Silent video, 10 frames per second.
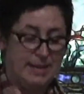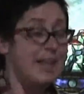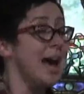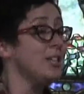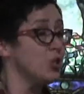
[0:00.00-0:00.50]

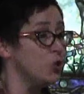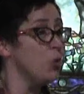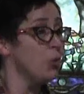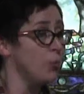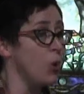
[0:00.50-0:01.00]
that's
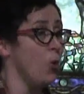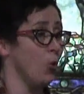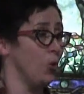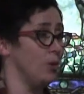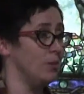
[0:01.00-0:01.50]
your
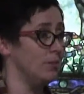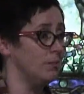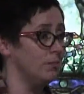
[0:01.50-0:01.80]
role.